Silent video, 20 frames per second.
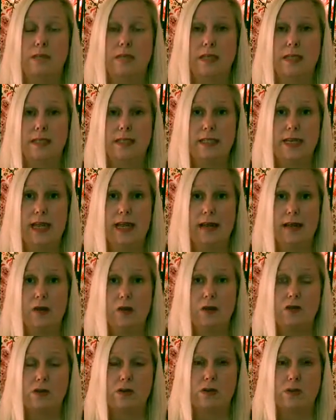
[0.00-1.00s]
since gaining
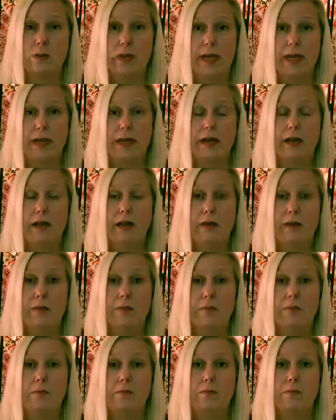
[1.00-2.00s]
all this weight,
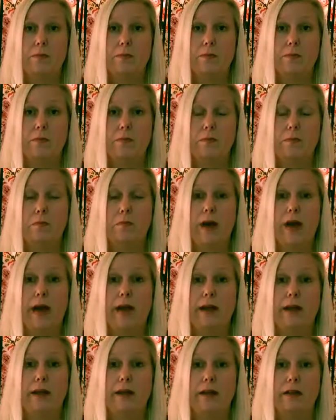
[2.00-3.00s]

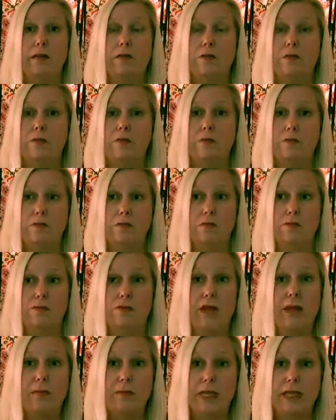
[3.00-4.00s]
my
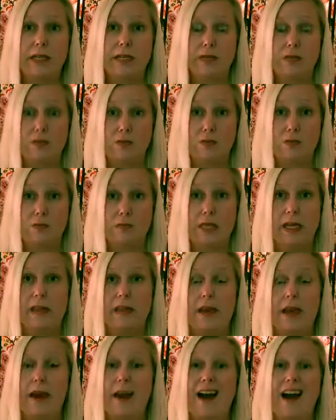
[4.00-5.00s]
family has told me
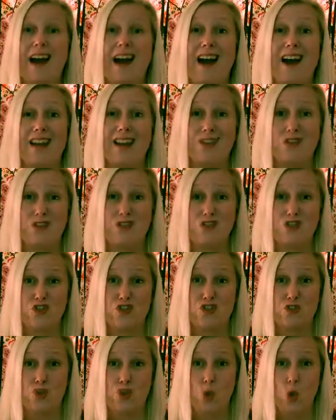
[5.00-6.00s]
that I
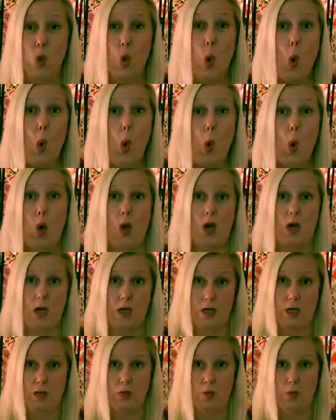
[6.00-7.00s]

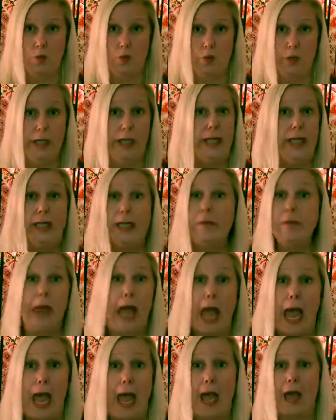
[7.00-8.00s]
snore really
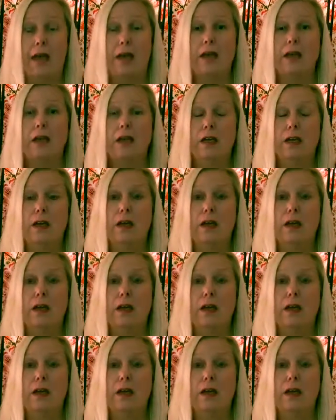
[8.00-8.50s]
bad.